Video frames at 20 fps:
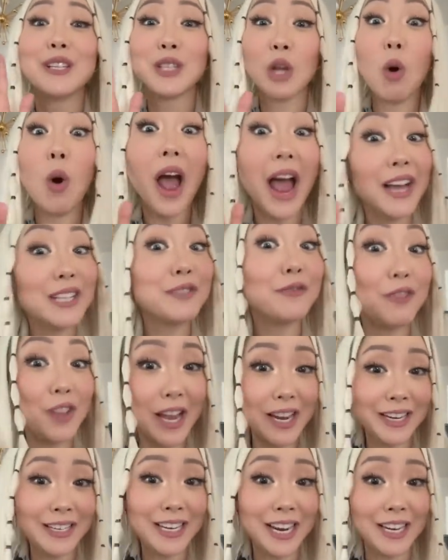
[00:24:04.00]
So, as
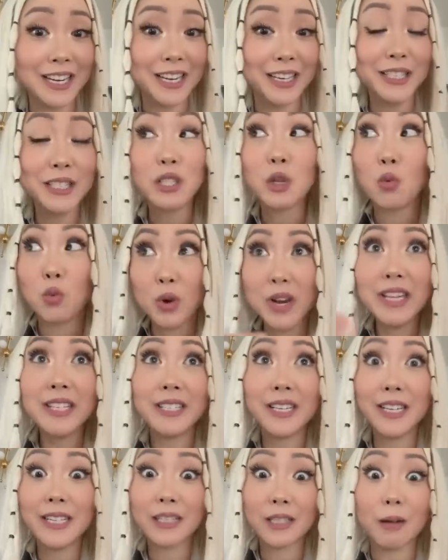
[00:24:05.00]
flight attendants, we
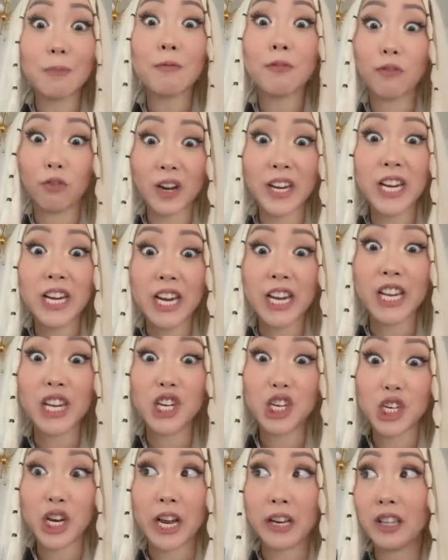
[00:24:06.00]
see some freaky dicky
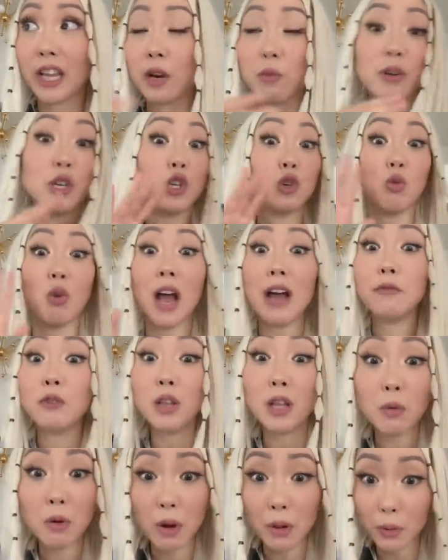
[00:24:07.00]
shit. Like, we
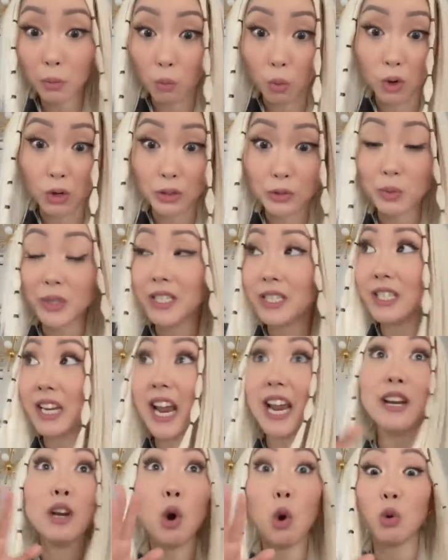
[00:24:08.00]
travel around the world, we
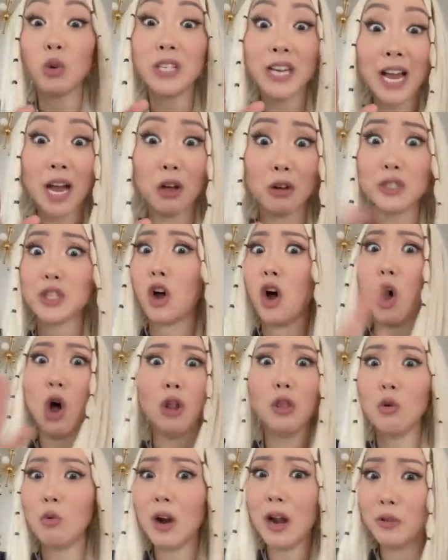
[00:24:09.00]
stay in hotels
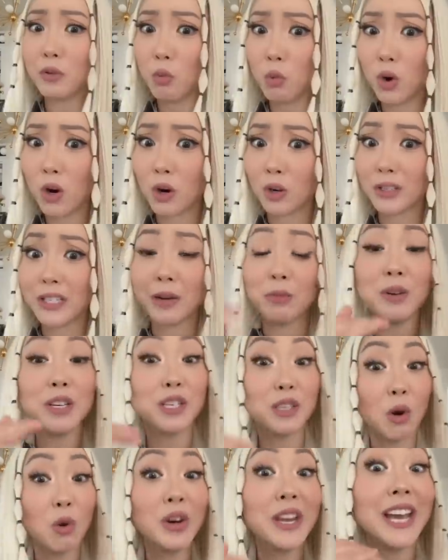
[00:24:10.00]
all around the world, and we
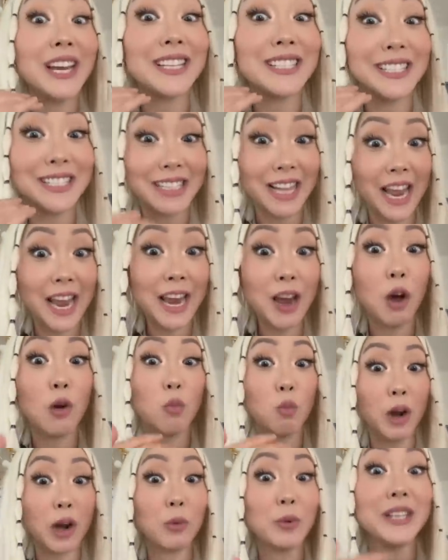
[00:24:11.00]
don't get a say
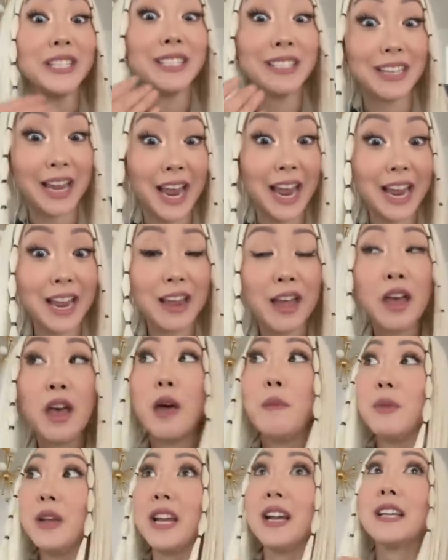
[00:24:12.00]
on where we stay
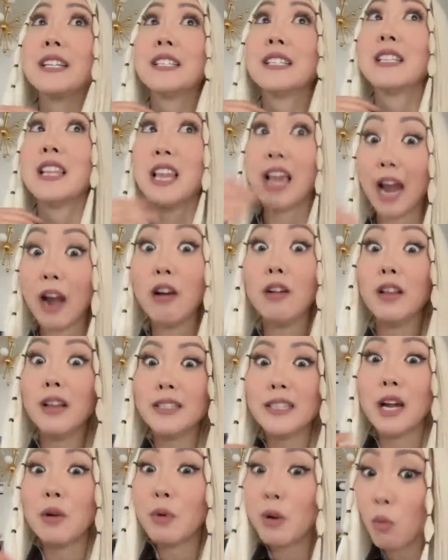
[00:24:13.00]
because the
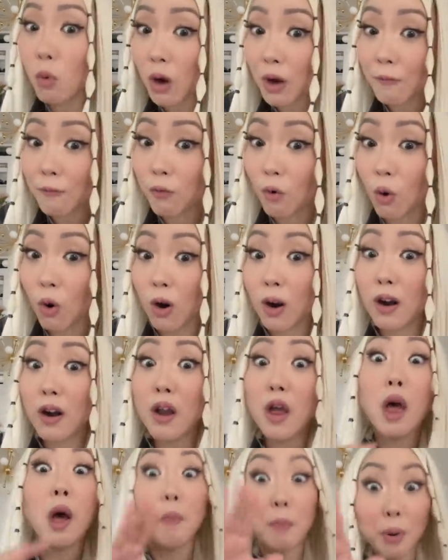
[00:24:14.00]
airlines that we work for
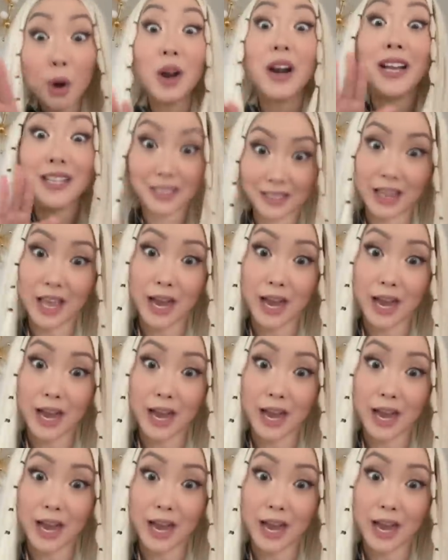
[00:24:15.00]
put us